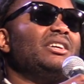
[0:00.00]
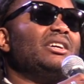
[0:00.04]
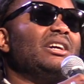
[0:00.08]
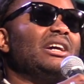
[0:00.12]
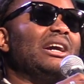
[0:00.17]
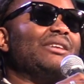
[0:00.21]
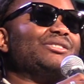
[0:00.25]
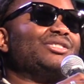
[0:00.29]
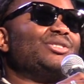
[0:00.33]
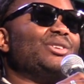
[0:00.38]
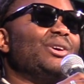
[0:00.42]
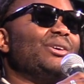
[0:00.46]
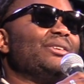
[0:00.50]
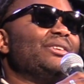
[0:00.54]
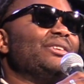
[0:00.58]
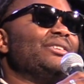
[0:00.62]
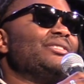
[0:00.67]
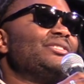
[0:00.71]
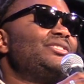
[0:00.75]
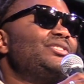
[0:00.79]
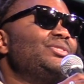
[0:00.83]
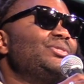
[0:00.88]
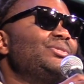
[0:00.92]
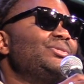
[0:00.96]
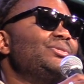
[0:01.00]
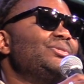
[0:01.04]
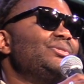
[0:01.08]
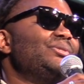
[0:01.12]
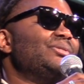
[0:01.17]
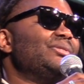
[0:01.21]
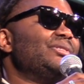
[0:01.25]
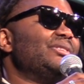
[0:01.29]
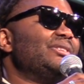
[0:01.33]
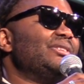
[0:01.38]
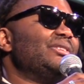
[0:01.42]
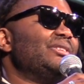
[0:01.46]
I was talking to
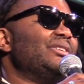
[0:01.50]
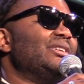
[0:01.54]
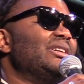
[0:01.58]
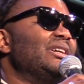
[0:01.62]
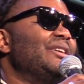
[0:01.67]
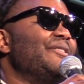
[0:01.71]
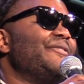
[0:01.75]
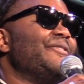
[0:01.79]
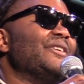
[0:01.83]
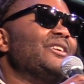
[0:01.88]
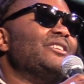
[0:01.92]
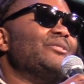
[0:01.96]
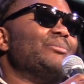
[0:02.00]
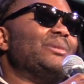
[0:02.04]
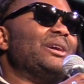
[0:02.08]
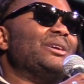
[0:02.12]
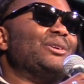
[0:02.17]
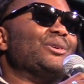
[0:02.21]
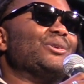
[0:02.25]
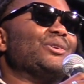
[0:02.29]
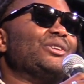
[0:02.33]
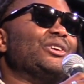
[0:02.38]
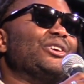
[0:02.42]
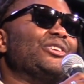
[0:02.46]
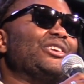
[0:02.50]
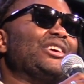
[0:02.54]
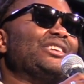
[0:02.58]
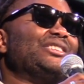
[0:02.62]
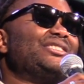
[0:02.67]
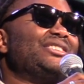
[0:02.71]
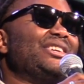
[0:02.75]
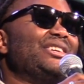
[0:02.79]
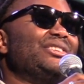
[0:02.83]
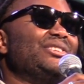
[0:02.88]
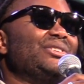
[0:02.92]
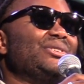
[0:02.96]
a friend of mine earlier, and I
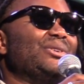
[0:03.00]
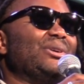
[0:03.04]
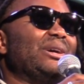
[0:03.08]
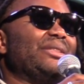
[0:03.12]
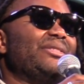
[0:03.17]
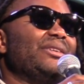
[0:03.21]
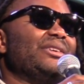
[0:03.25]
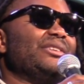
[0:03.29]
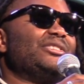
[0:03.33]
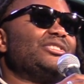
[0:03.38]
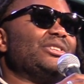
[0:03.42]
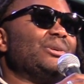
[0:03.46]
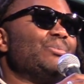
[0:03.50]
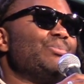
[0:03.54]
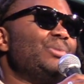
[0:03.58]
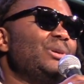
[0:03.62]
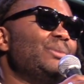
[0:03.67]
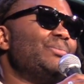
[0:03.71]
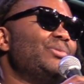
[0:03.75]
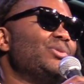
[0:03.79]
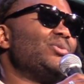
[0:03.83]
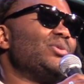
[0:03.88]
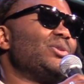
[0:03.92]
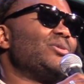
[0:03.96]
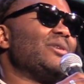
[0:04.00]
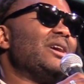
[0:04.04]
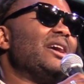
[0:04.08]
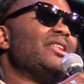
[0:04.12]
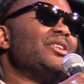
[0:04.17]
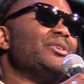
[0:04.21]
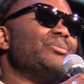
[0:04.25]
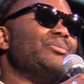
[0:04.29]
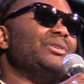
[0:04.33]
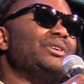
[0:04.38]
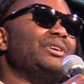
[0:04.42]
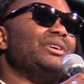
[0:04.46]
said, I think some people would
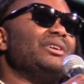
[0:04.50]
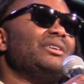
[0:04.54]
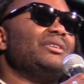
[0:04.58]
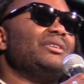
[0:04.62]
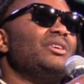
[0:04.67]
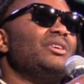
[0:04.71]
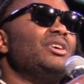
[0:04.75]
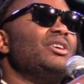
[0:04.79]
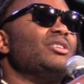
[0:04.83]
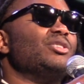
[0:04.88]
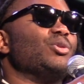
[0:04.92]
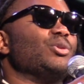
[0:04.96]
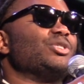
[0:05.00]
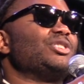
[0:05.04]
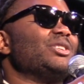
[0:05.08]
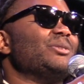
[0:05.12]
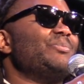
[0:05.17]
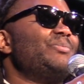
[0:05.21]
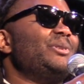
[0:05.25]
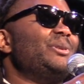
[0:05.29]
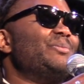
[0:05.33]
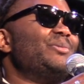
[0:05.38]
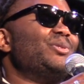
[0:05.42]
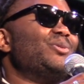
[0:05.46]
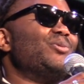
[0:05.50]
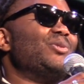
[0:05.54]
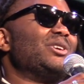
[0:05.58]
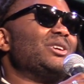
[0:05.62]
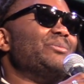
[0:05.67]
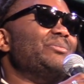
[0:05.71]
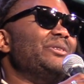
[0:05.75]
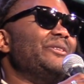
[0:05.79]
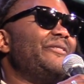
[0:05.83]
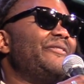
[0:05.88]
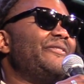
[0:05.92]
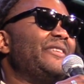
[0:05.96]
rather be, or some people want
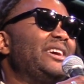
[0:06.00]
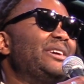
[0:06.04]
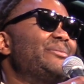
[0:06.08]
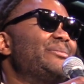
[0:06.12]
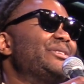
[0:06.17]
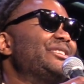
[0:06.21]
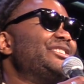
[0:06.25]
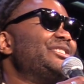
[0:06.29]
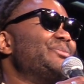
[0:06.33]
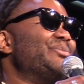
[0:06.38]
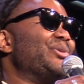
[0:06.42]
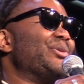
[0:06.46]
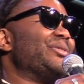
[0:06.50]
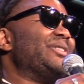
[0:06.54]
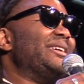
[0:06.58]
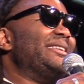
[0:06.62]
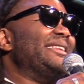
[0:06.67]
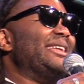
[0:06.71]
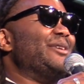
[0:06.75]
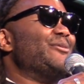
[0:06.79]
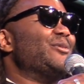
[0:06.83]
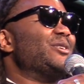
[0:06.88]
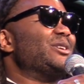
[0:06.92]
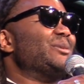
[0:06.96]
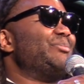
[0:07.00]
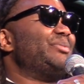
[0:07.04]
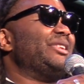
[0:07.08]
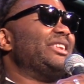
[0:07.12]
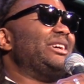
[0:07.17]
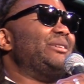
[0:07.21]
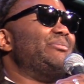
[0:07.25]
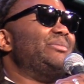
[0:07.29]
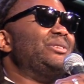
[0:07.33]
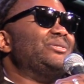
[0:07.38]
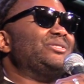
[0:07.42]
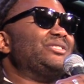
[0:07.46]
to be famous more than they want to
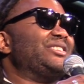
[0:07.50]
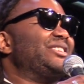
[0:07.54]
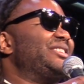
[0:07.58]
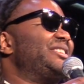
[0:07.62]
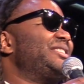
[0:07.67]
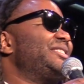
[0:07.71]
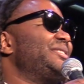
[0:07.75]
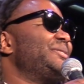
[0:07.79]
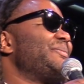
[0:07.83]
play music.